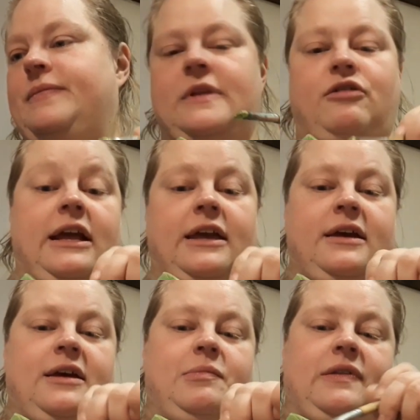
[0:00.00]
acrylic,
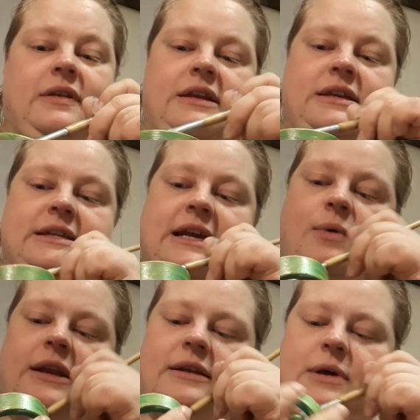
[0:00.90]
but this yellow
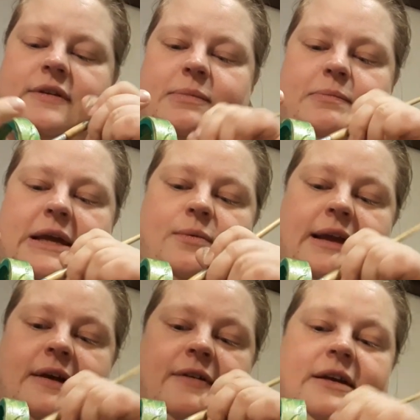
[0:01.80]
one and one of the big
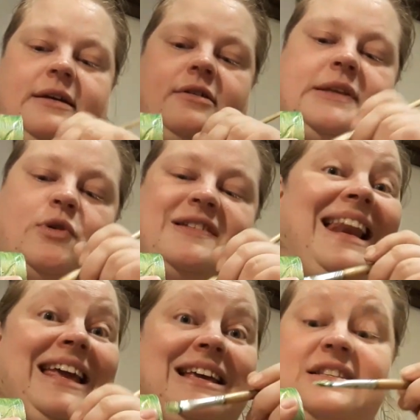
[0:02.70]
white I have are a bit more
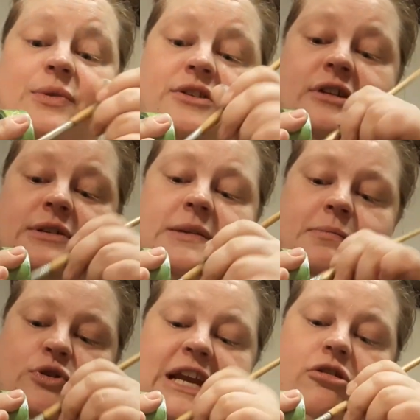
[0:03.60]
metallic, so they turn out a bit
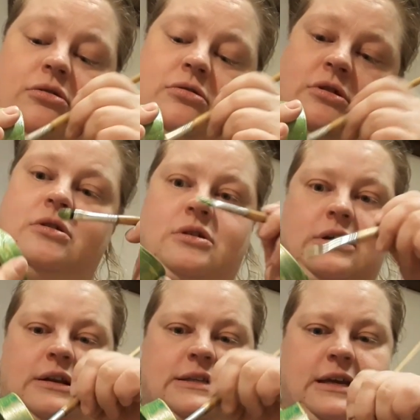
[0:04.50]
more sheer.
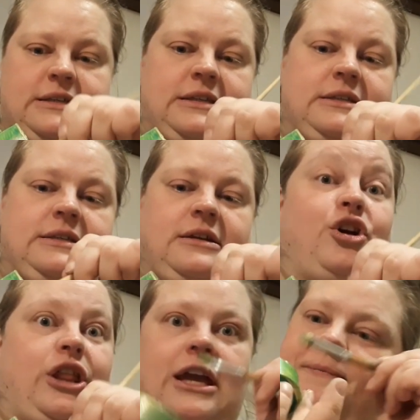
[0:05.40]
And in this case, that's a
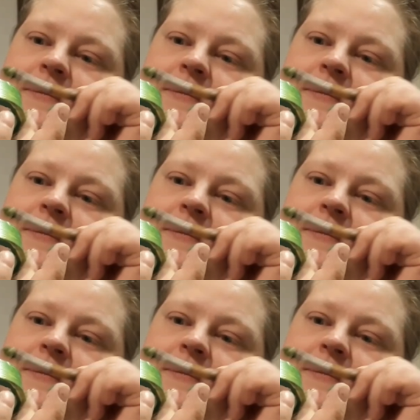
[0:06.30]
good thing.